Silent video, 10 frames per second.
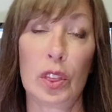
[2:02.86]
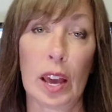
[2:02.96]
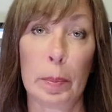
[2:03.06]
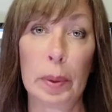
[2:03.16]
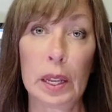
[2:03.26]

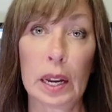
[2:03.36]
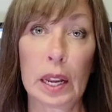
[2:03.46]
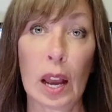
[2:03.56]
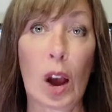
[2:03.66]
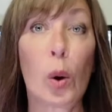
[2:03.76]
ability,
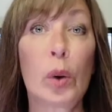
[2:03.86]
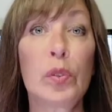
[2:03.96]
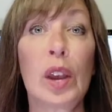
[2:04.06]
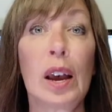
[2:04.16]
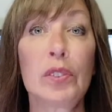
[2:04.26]
however, you
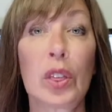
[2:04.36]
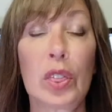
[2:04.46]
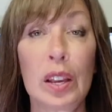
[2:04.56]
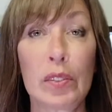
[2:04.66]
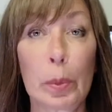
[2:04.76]
have to think
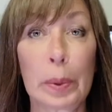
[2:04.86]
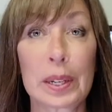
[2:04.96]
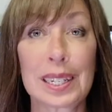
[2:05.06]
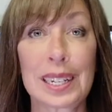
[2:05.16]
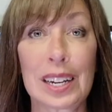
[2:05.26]
of your
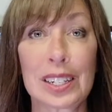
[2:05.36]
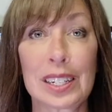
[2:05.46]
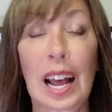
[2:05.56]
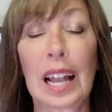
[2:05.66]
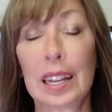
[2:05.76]
presentation
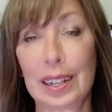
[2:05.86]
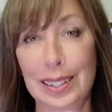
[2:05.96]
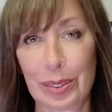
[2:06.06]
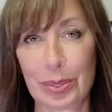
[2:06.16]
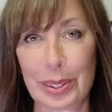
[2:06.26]
a little
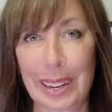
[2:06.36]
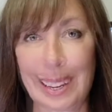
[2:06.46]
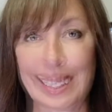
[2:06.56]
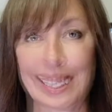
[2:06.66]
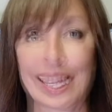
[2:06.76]
differently.
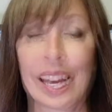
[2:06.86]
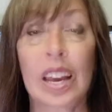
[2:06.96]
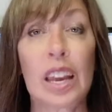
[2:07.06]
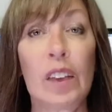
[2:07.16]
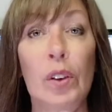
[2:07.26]

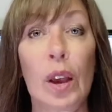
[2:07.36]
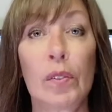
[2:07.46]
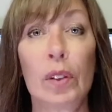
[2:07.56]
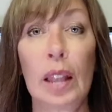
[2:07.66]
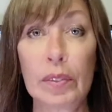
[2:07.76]
If you have
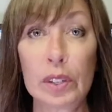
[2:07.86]
levels